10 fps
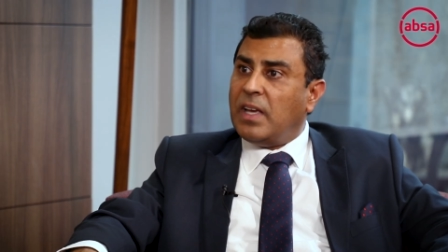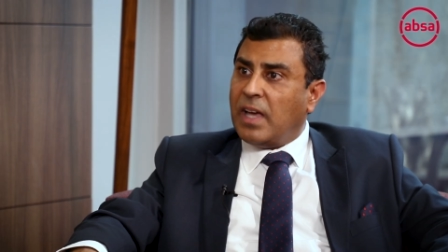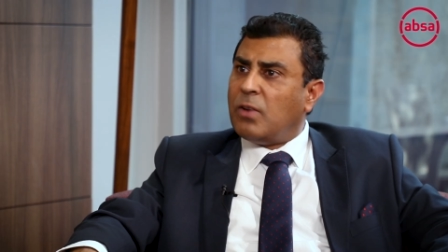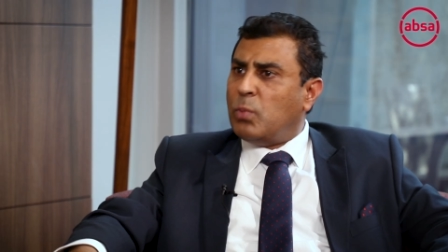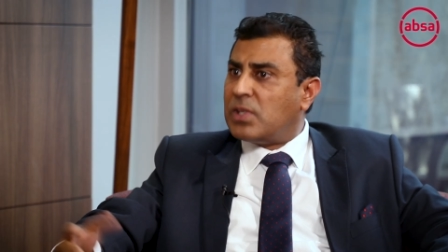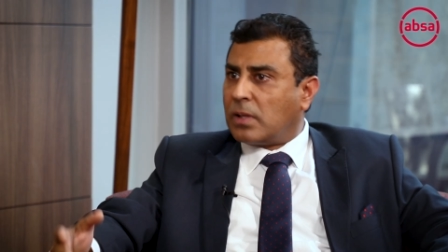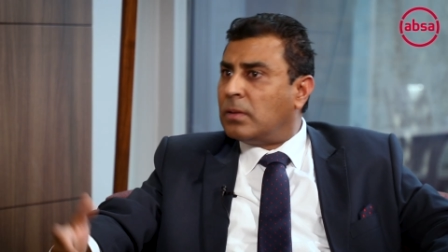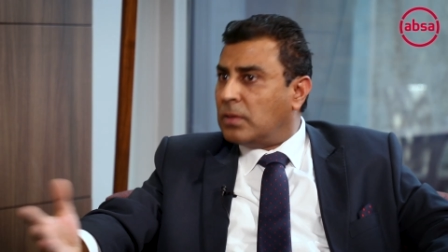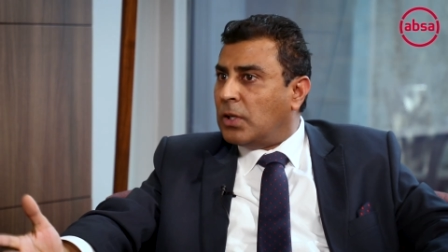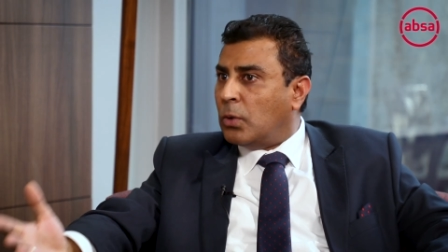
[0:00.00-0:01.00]
and we
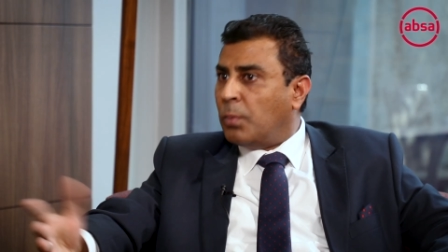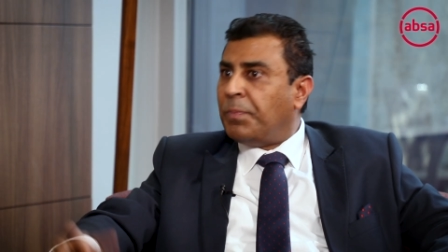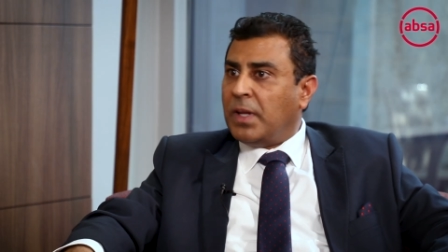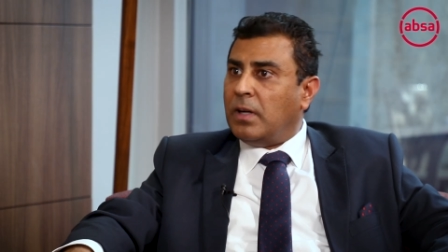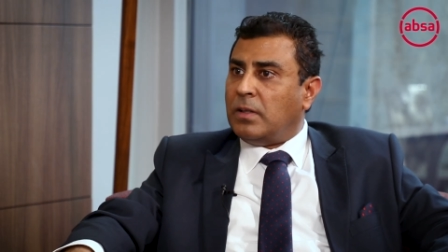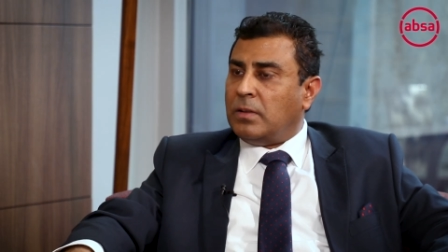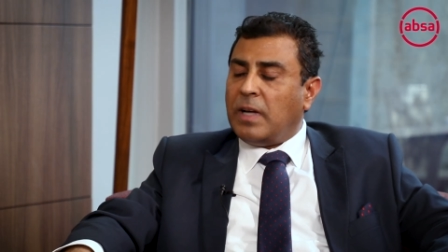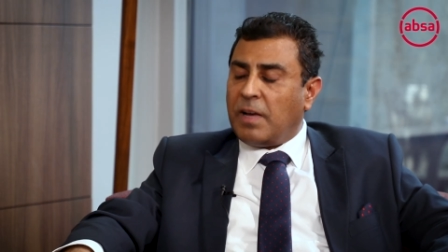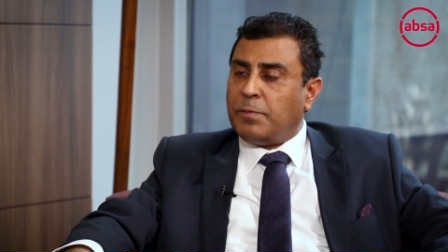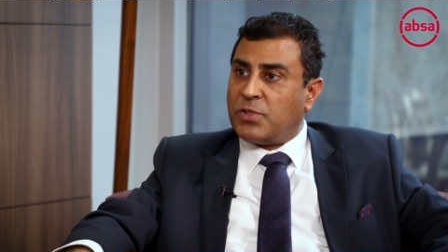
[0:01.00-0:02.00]
still,
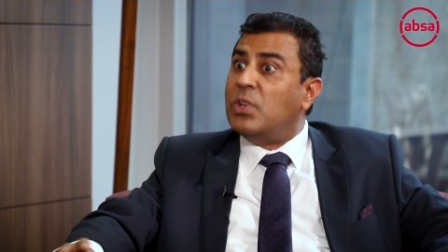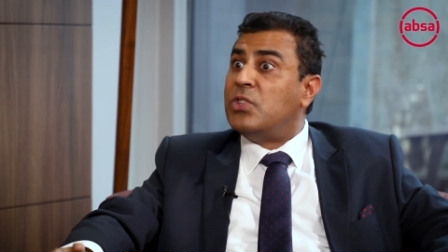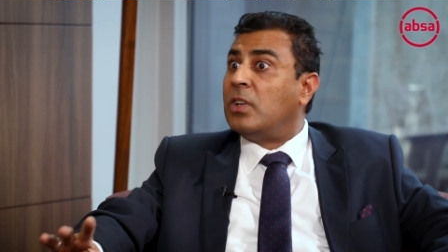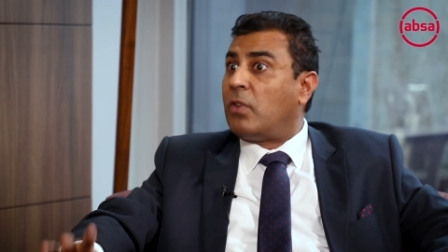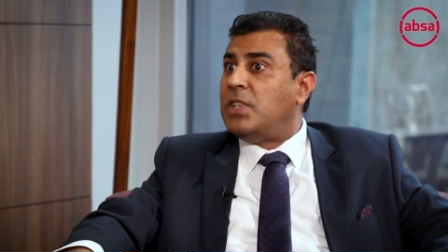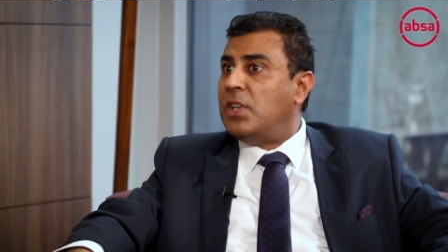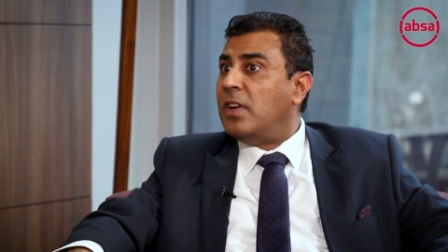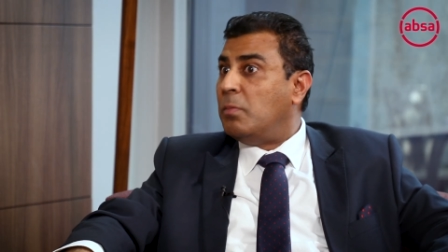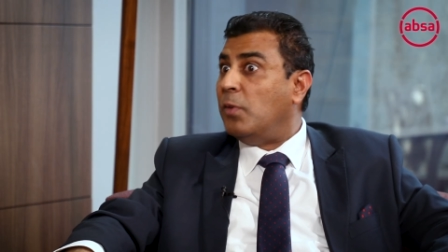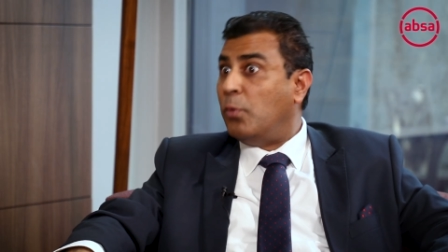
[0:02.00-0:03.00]
have stringent
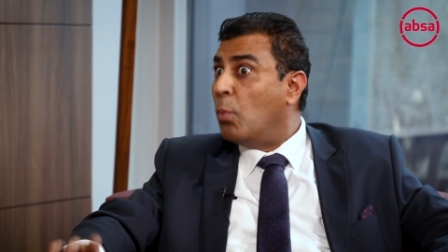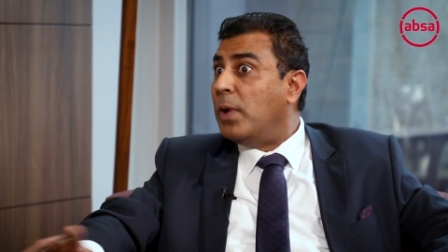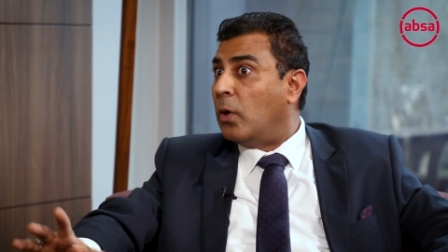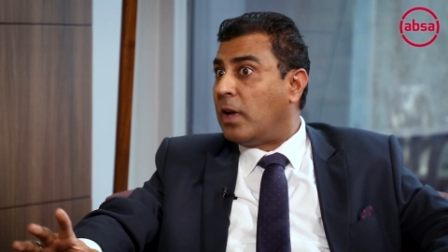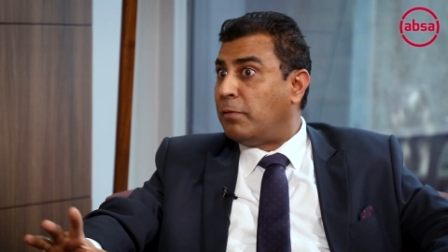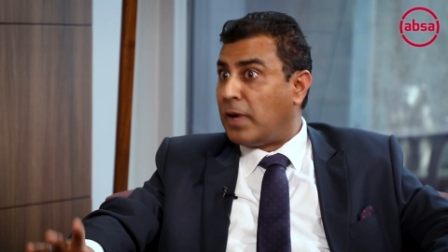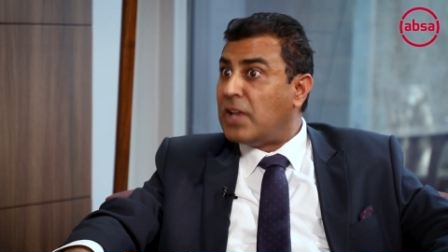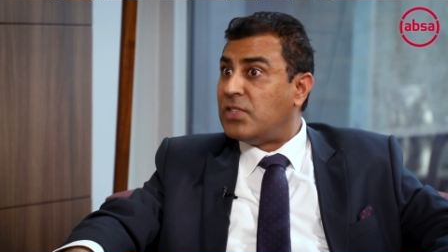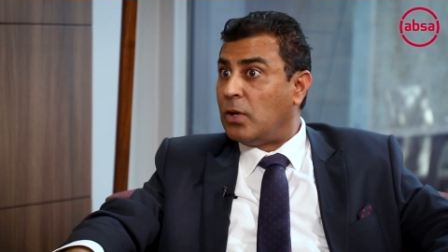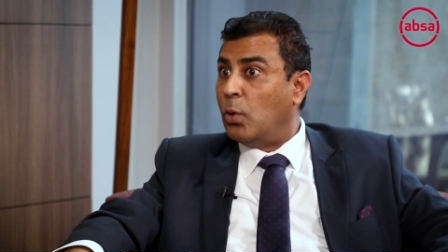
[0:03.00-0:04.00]
criteria before we look at
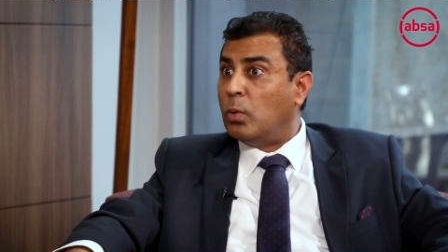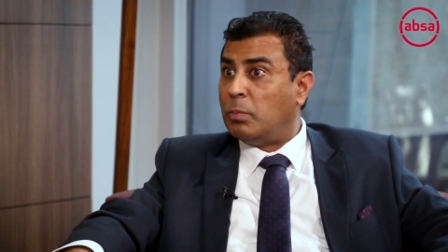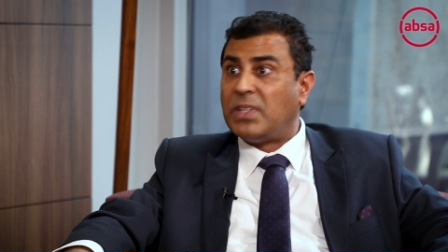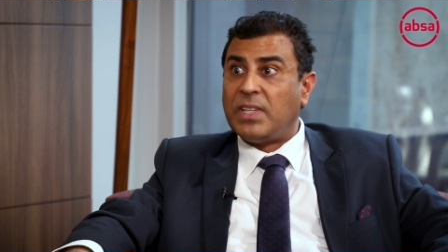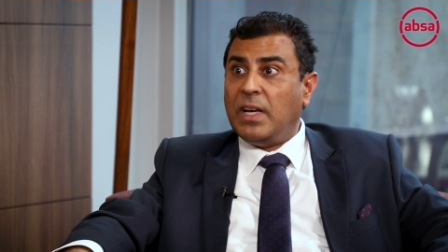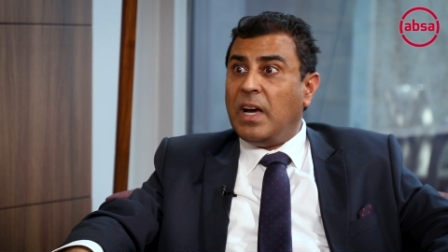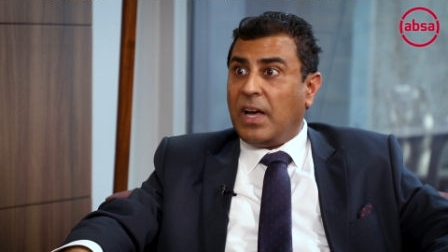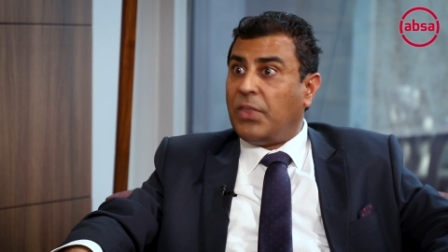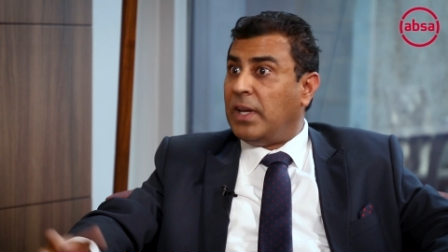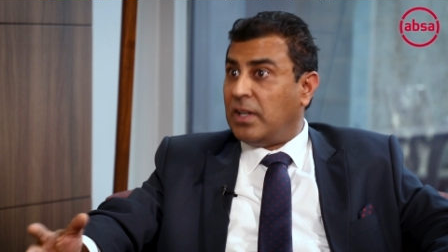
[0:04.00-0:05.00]
financing coal. But
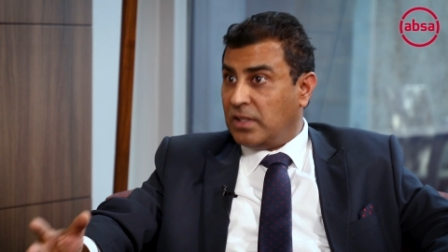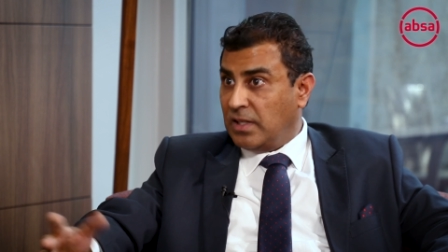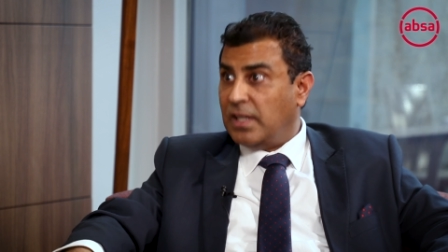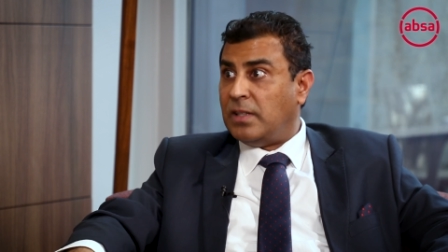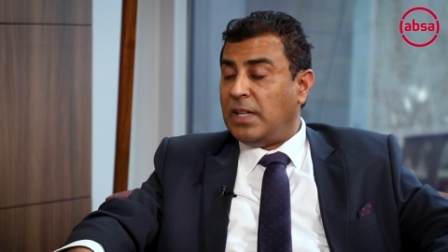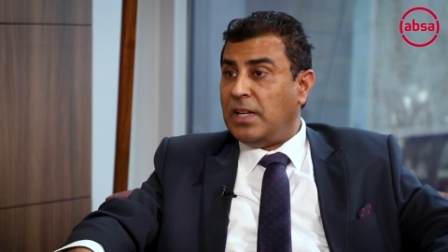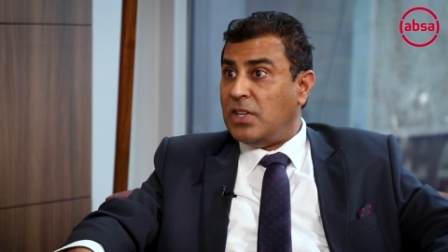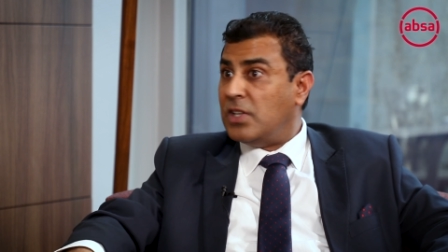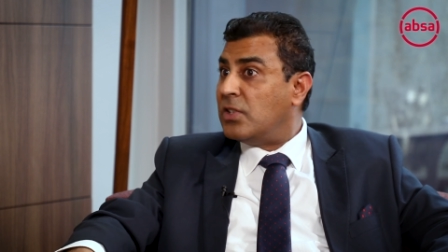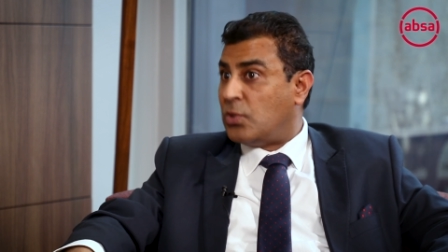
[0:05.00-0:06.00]
I think in
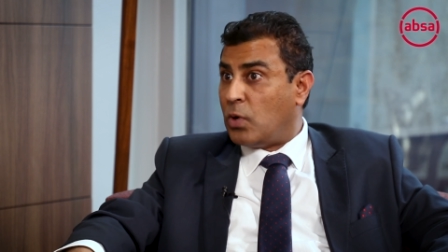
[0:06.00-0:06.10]
years to